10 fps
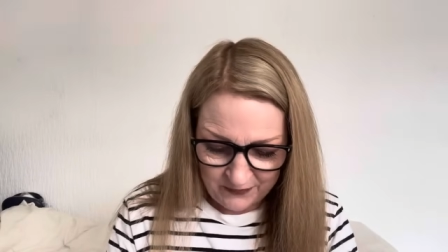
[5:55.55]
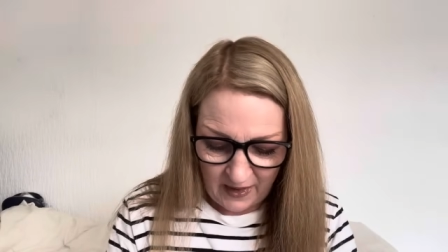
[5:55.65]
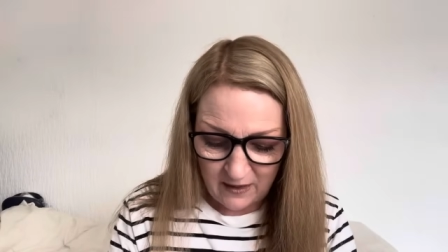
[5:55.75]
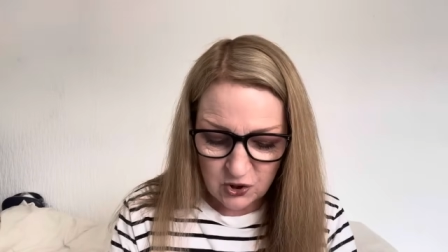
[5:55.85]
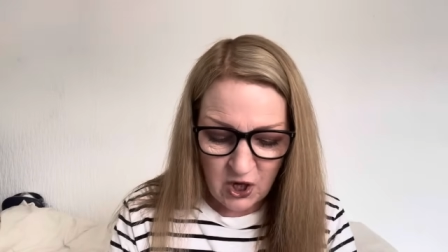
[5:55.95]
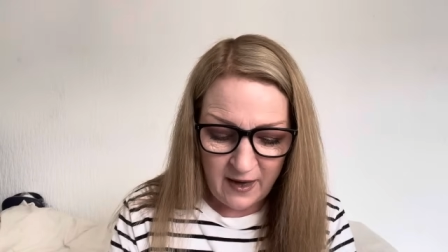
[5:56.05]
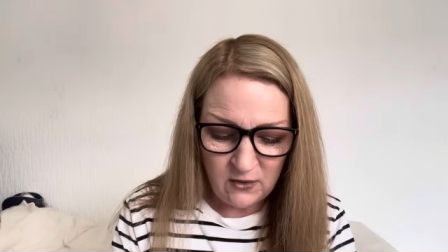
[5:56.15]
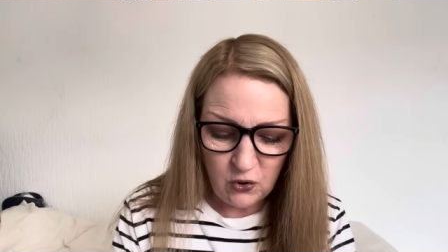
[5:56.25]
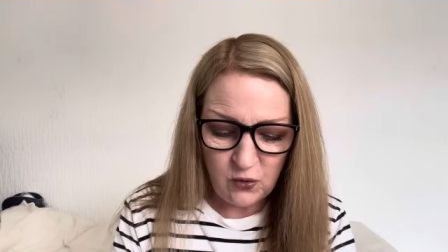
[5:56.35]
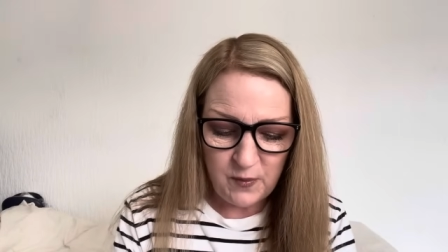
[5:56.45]
I'll try and
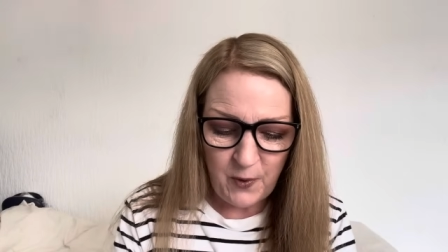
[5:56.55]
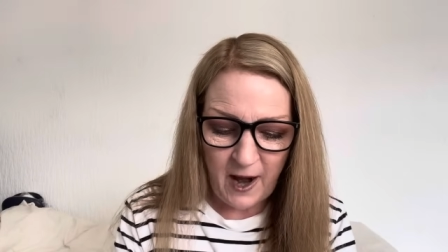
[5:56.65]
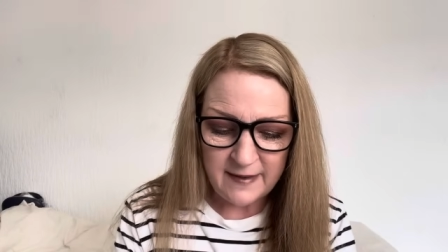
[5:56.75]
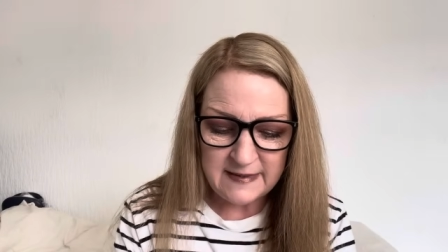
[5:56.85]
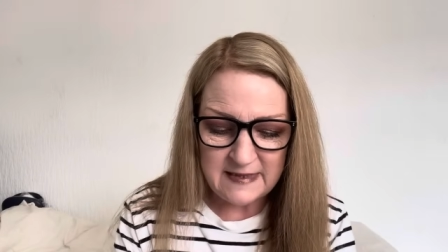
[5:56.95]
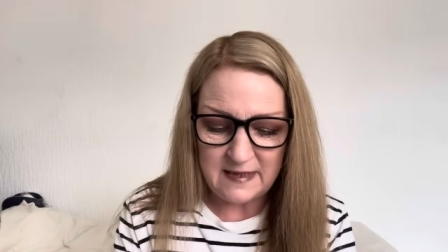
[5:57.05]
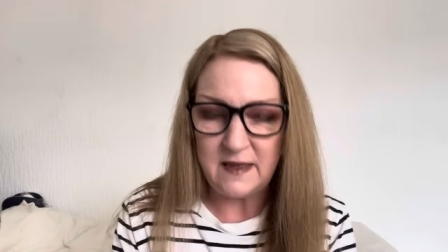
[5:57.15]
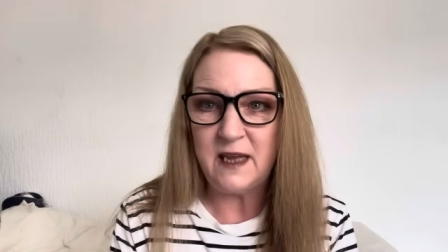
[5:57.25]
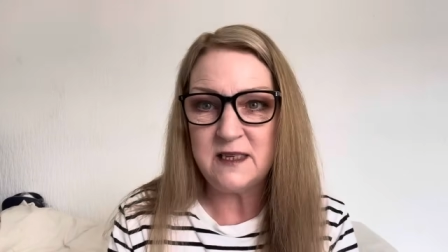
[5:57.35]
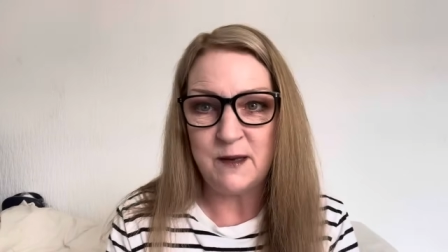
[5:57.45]
look up the prices of
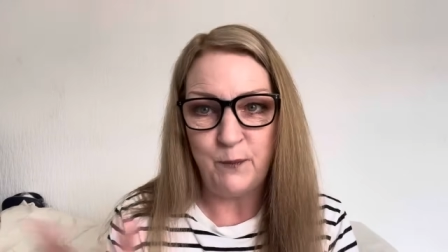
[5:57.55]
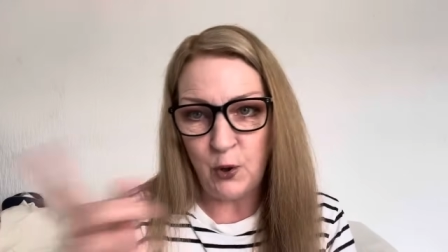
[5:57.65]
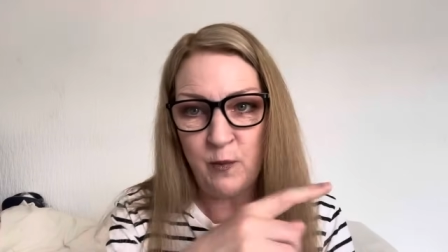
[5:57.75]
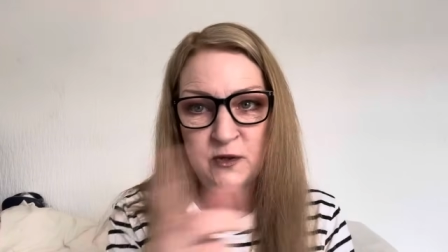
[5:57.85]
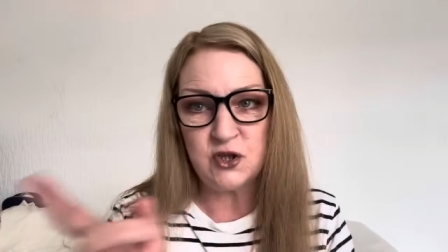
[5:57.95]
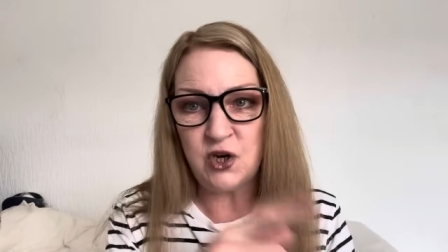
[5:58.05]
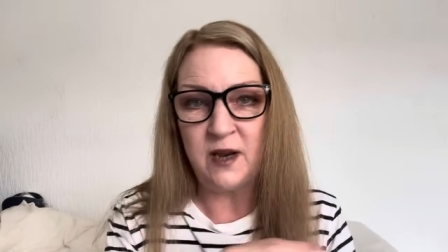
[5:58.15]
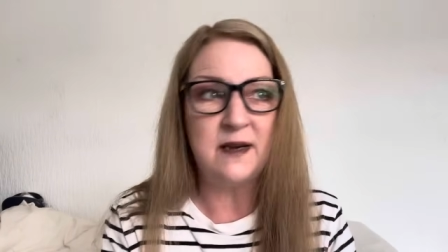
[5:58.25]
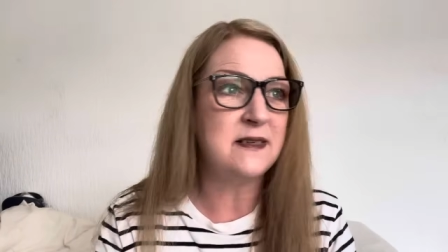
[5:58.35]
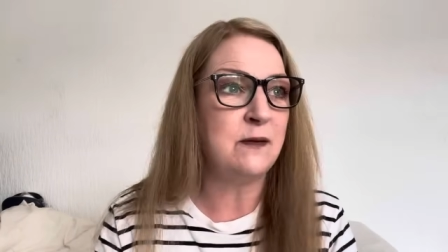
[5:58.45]
these and put them on
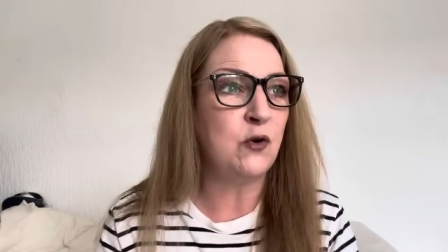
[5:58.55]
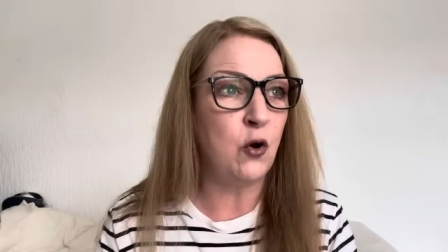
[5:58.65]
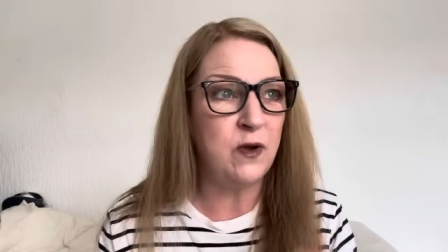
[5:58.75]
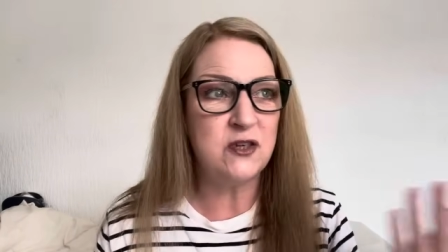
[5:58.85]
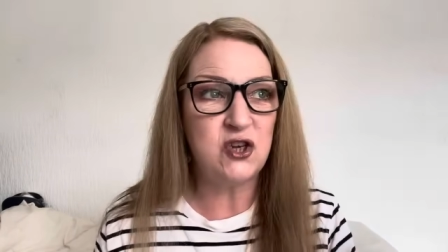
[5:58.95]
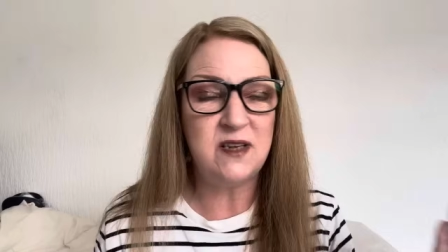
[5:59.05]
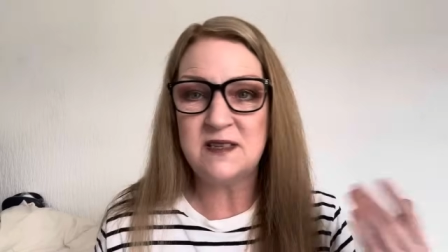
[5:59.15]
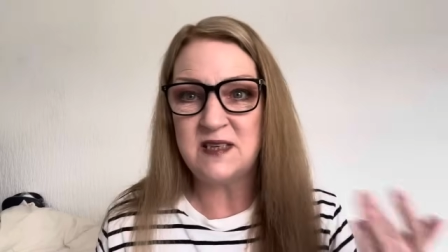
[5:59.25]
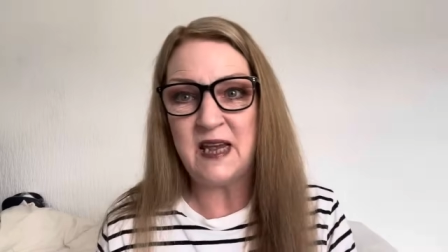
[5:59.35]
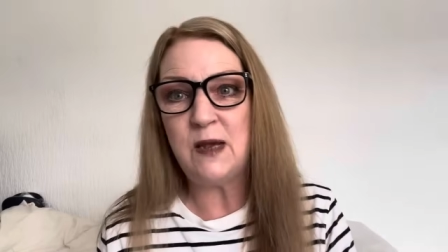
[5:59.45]
screen as I'm going so you'll
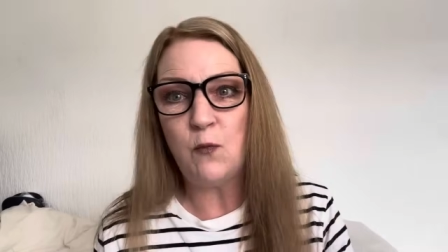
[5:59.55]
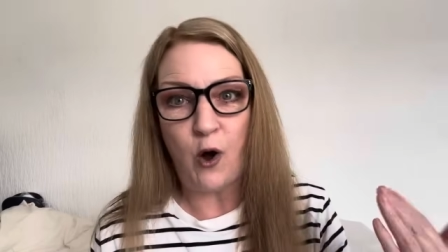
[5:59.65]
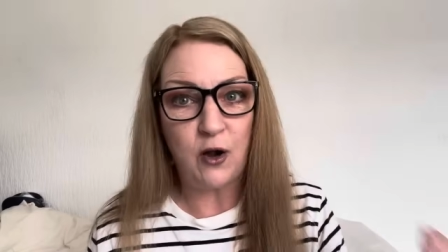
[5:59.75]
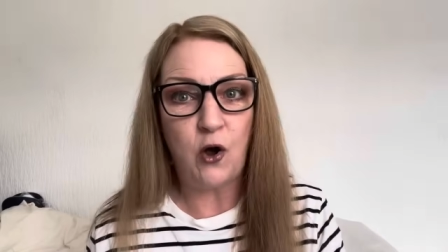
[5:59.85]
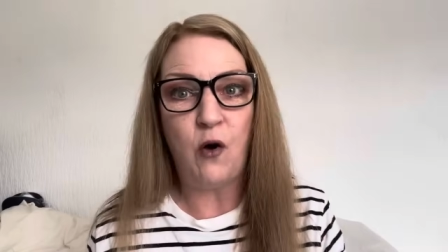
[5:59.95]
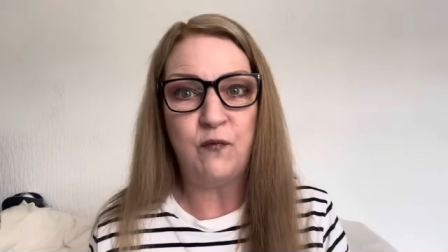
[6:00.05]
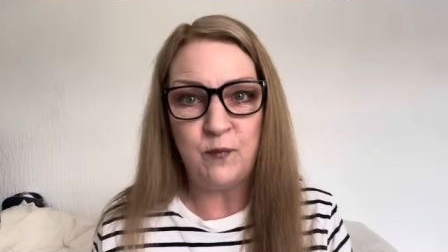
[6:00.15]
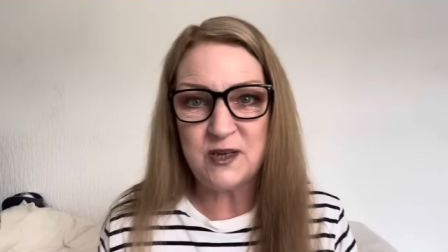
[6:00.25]
see what I got for me